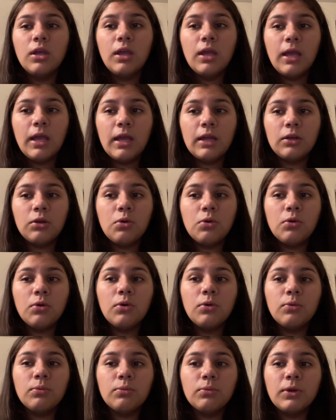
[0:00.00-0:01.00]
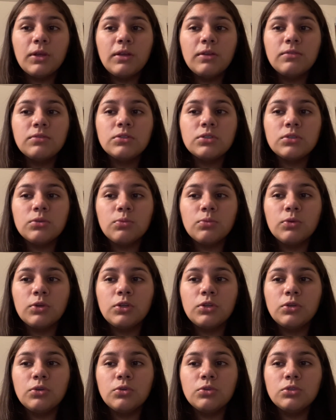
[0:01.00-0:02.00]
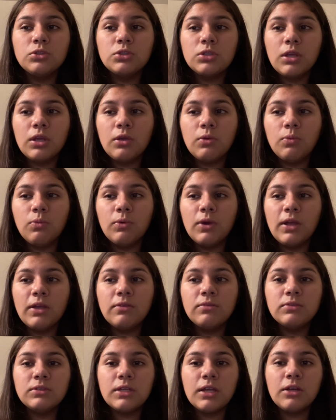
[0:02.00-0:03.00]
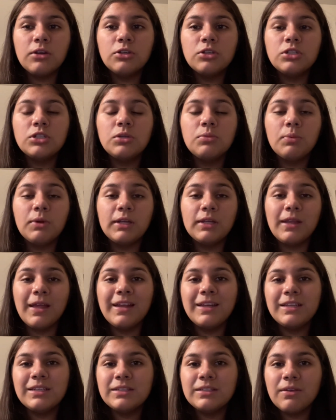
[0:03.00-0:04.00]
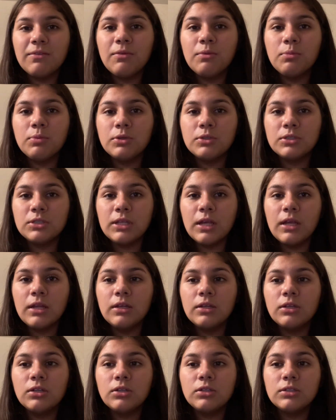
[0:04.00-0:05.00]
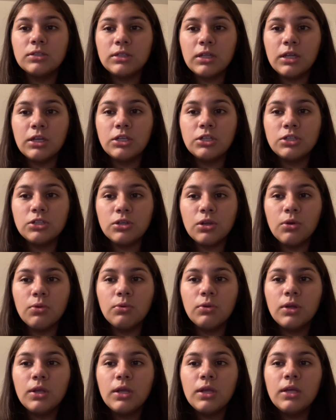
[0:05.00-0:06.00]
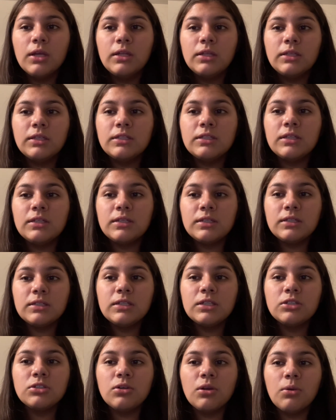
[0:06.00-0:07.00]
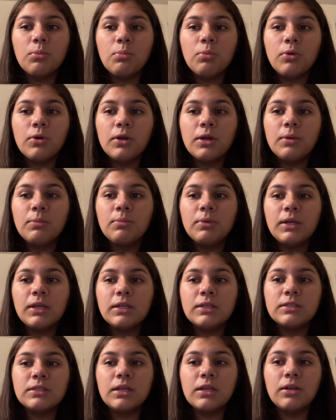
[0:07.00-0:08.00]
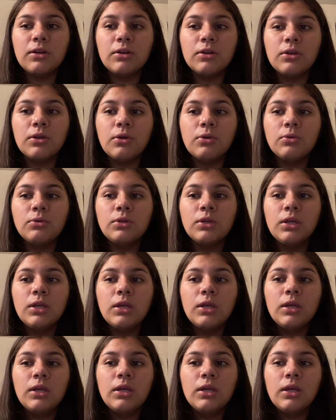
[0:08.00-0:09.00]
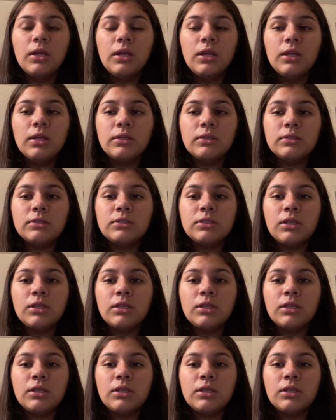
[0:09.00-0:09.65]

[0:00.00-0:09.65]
And coral reefs reduce a wave's energy by 97%, studies shown. These statistics are important because they are known to